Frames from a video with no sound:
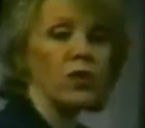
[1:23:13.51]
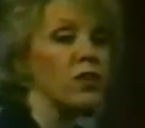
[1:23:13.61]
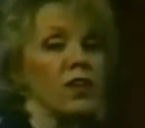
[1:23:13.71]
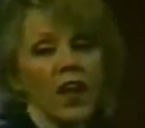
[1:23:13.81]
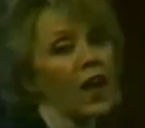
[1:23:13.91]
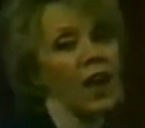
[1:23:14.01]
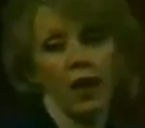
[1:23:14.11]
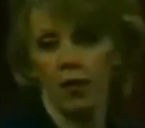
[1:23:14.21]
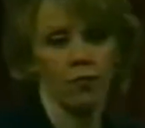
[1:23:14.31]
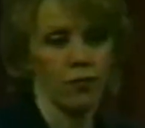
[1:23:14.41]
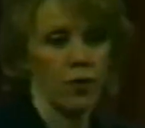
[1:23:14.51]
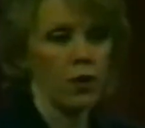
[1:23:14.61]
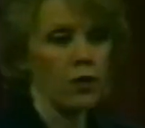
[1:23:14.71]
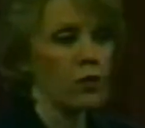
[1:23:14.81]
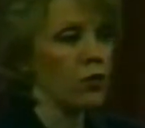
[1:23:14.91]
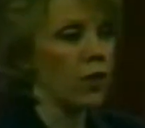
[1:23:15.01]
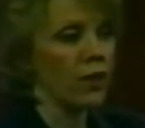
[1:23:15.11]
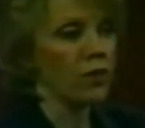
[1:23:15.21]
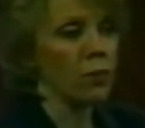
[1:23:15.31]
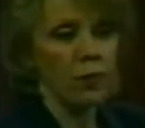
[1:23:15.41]
we didn't have the
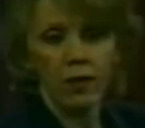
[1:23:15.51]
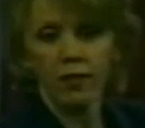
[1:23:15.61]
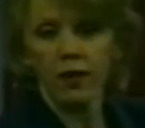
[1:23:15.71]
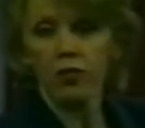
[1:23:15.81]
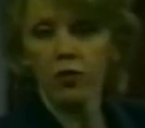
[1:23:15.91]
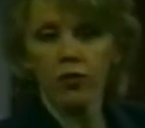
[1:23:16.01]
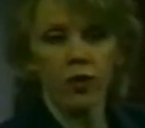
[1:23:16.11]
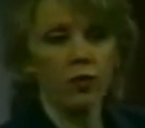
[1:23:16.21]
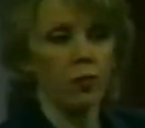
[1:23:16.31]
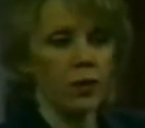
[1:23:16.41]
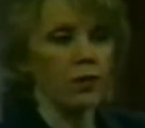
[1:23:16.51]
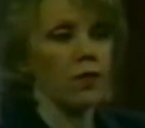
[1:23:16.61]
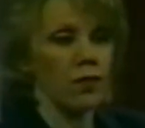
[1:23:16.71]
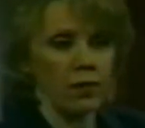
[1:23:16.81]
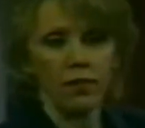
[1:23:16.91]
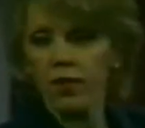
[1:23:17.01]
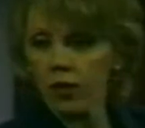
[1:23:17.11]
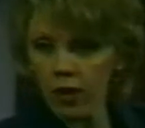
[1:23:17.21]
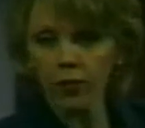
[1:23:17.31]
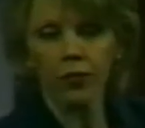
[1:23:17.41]
transmitted, sexually transmitted diseases
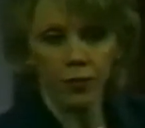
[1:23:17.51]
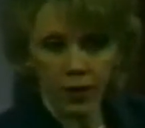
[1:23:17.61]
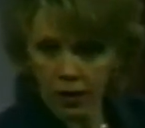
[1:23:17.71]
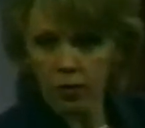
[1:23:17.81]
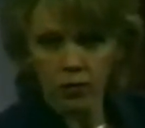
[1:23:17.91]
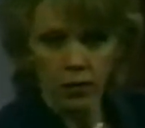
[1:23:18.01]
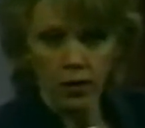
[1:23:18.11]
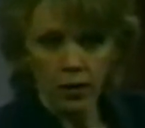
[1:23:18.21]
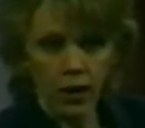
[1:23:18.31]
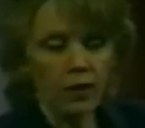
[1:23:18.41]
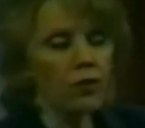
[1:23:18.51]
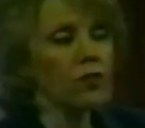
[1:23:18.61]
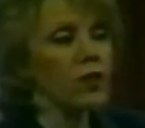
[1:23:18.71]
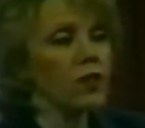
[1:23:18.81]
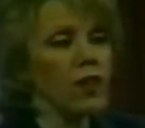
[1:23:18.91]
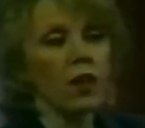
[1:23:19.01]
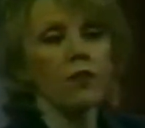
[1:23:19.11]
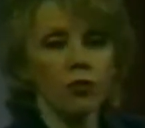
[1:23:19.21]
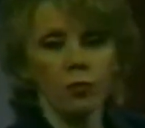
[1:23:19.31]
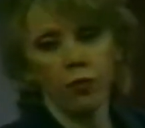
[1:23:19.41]
that are out there now. I just did a
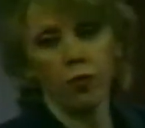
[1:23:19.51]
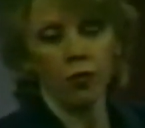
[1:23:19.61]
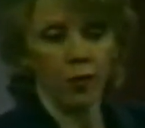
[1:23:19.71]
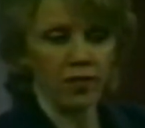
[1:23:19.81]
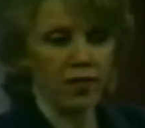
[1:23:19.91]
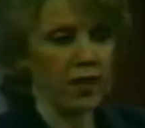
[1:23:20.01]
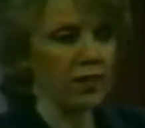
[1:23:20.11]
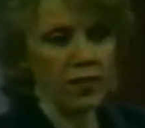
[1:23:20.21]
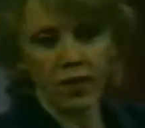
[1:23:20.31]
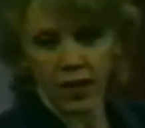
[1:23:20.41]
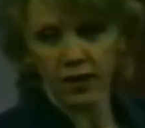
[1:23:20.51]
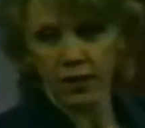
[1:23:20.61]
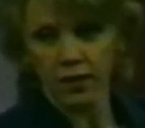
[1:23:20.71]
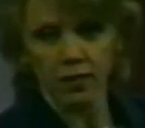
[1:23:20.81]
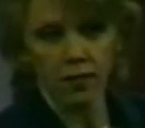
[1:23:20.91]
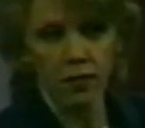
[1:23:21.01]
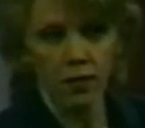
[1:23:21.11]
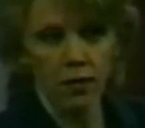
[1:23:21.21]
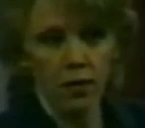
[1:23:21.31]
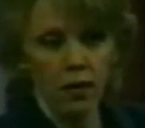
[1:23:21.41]
television program on sex in the 90s.
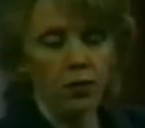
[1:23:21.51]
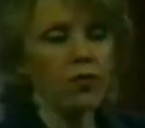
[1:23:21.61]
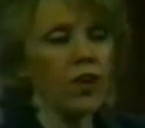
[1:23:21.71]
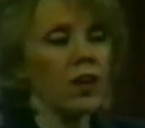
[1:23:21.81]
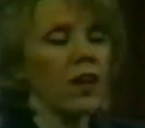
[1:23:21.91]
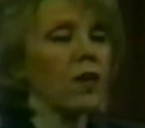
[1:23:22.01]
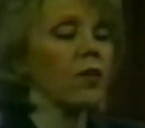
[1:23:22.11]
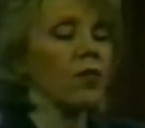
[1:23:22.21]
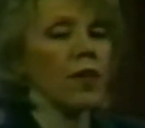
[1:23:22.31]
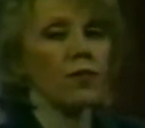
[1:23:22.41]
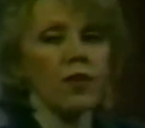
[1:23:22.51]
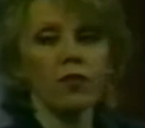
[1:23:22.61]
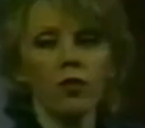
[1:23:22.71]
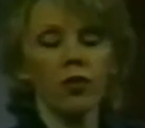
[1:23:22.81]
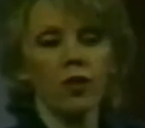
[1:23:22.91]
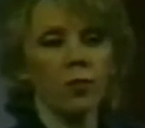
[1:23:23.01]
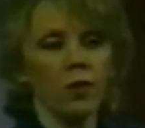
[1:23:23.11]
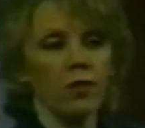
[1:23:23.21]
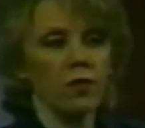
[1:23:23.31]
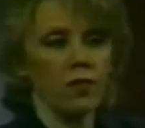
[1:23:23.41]
They're saying now that they have sexually
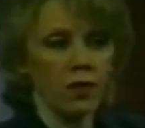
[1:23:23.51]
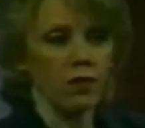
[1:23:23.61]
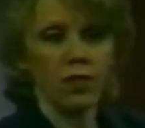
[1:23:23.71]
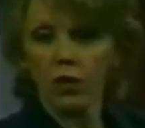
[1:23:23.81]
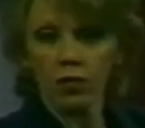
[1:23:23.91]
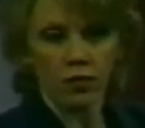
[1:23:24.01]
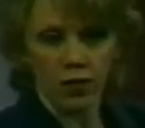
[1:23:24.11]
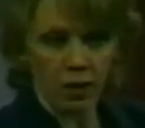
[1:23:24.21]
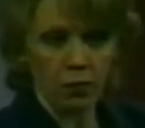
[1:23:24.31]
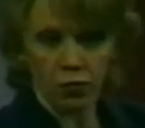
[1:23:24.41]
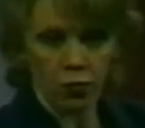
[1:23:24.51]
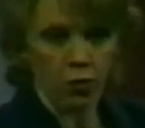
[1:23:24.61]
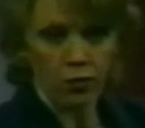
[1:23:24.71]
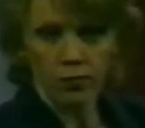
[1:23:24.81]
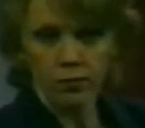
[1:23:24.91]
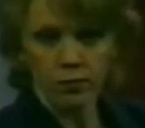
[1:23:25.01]
transmitted diseases they don't even have names for.